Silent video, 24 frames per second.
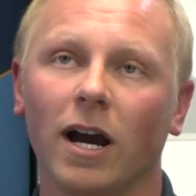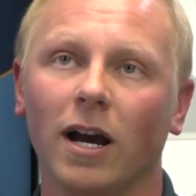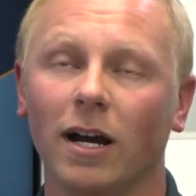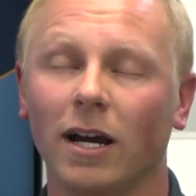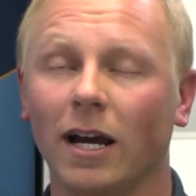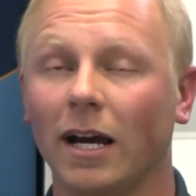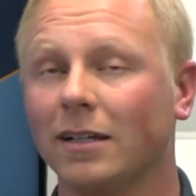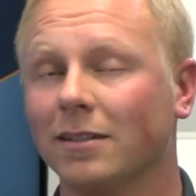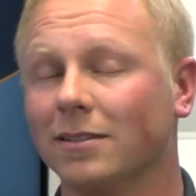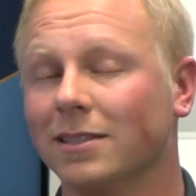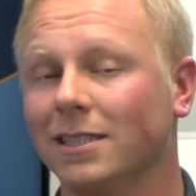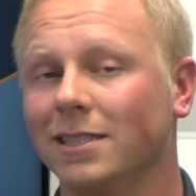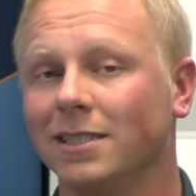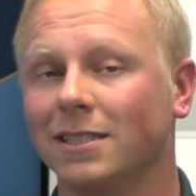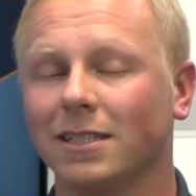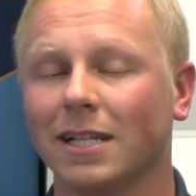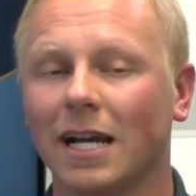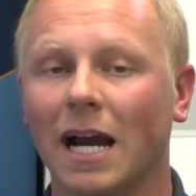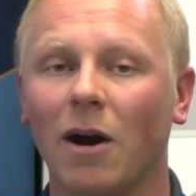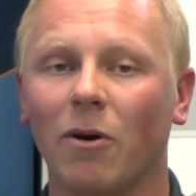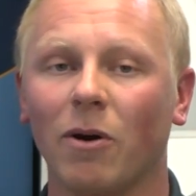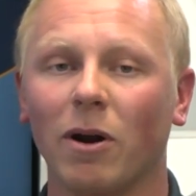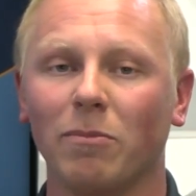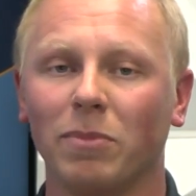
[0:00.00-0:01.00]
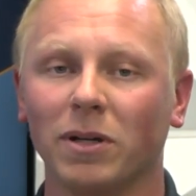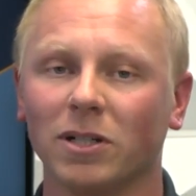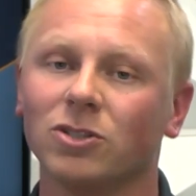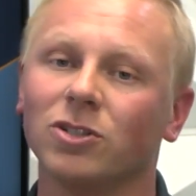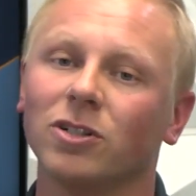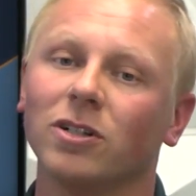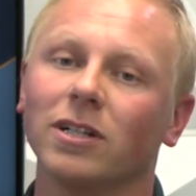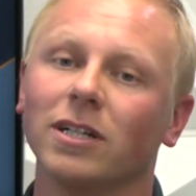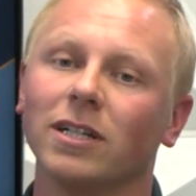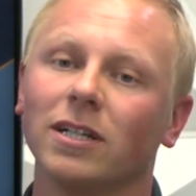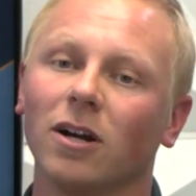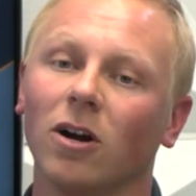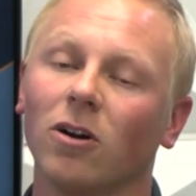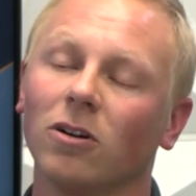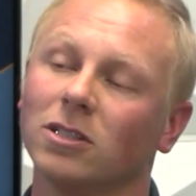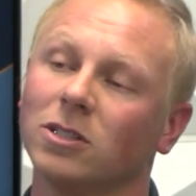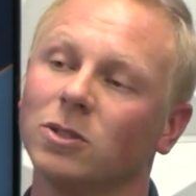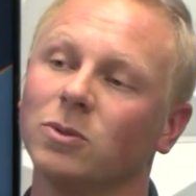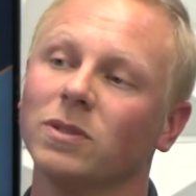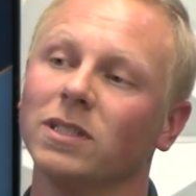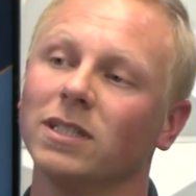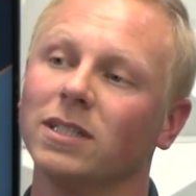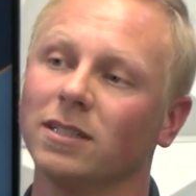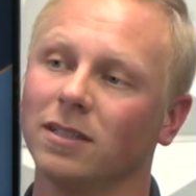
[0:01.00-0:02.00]
at least how I pictured it, are
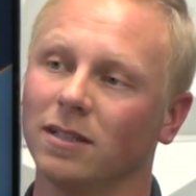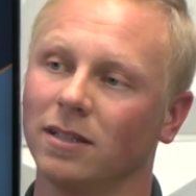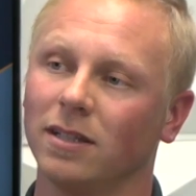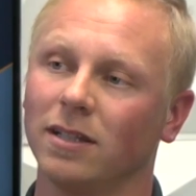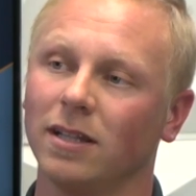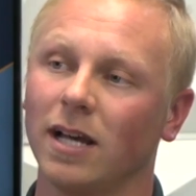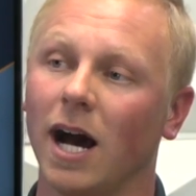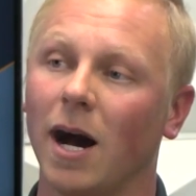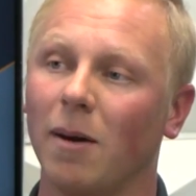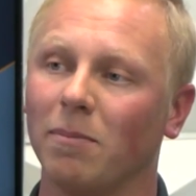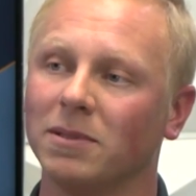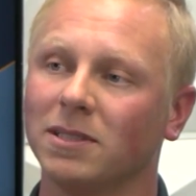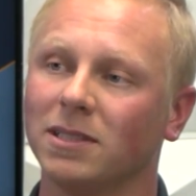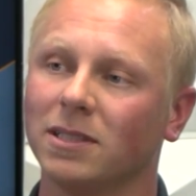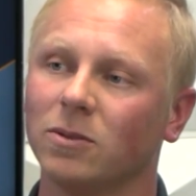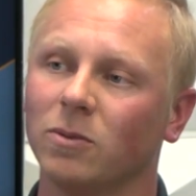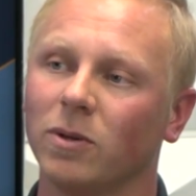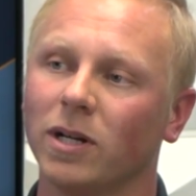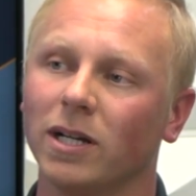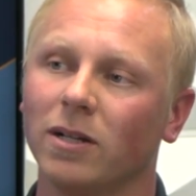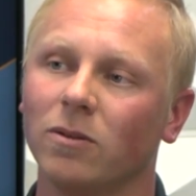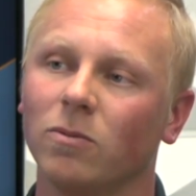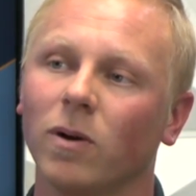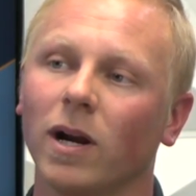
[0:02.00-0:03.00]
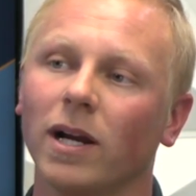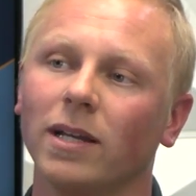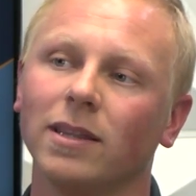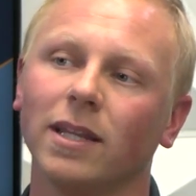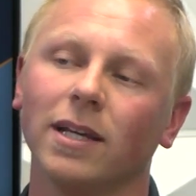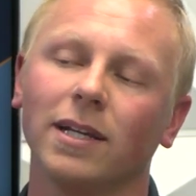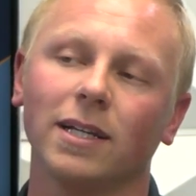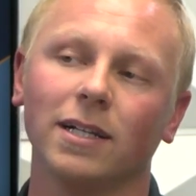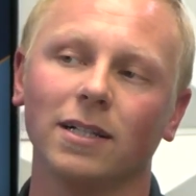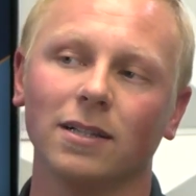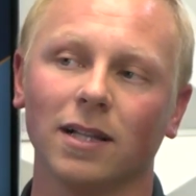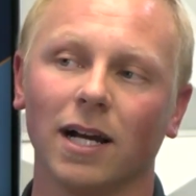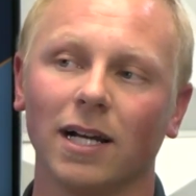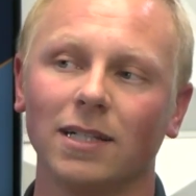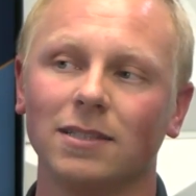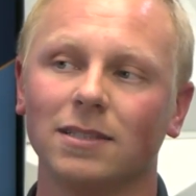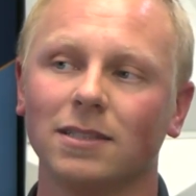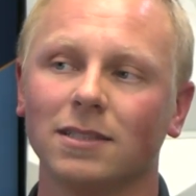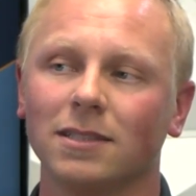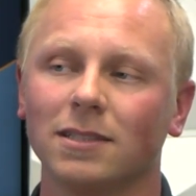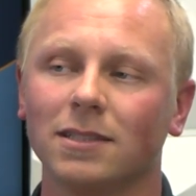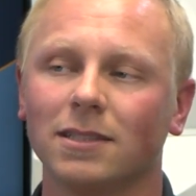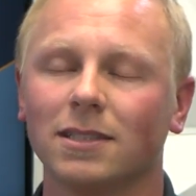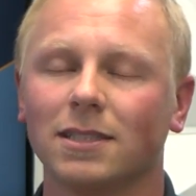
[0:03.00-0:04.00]
doing it the opposite way, right? They get
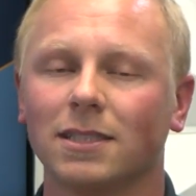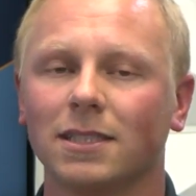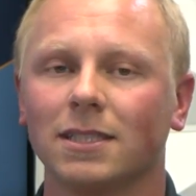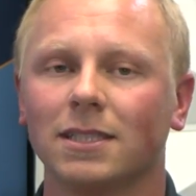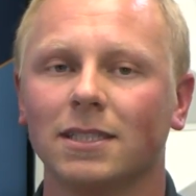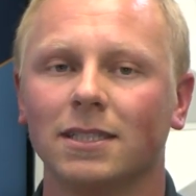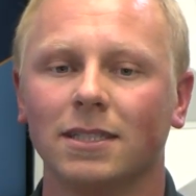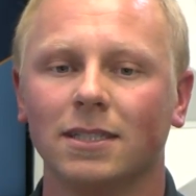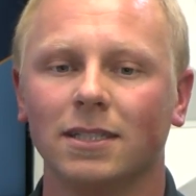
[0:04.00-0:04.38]
licensed.